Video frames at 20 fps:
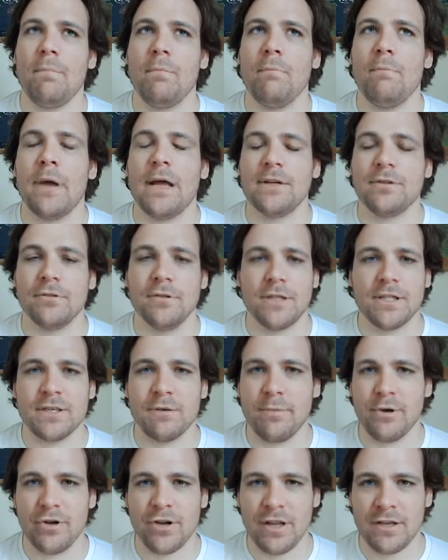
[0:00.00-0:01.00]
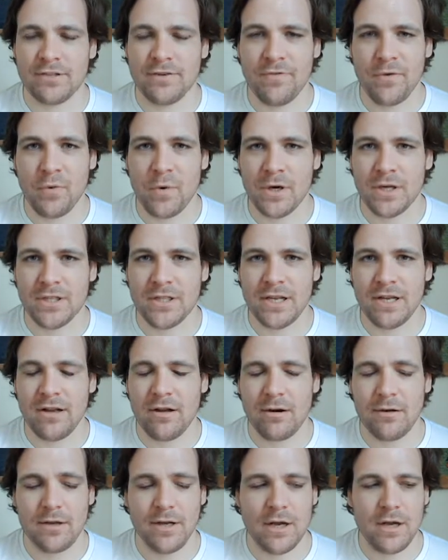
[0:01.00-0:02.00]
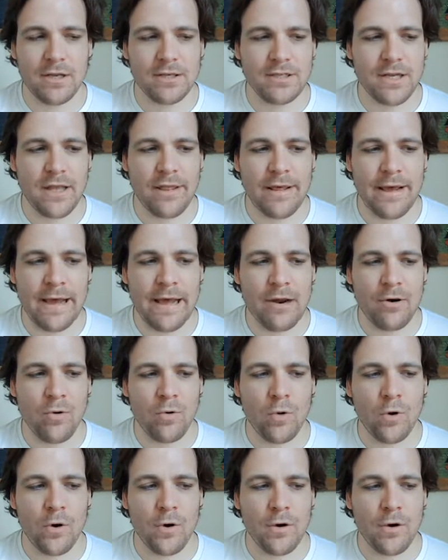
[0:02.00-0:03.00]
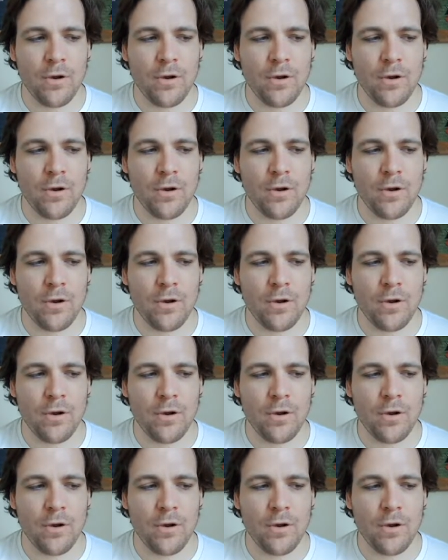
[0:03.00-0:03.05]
mental disabilities, if you want to say that, or